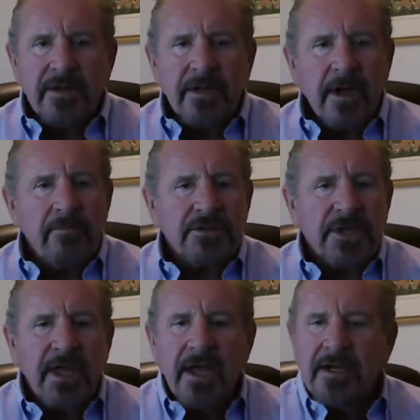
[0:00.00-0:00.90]
I was a
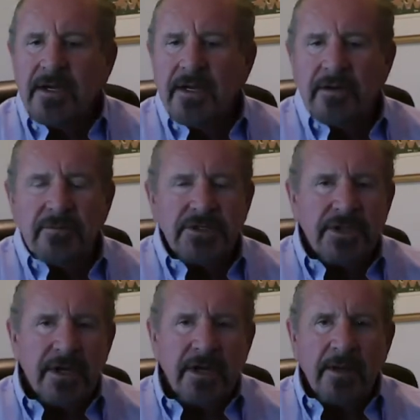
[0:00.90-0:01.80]
candidate, and we set
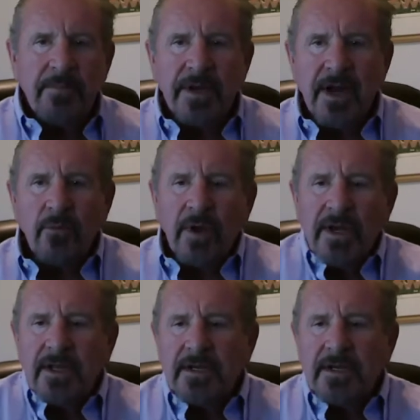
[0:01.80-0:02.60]
it up and I went in.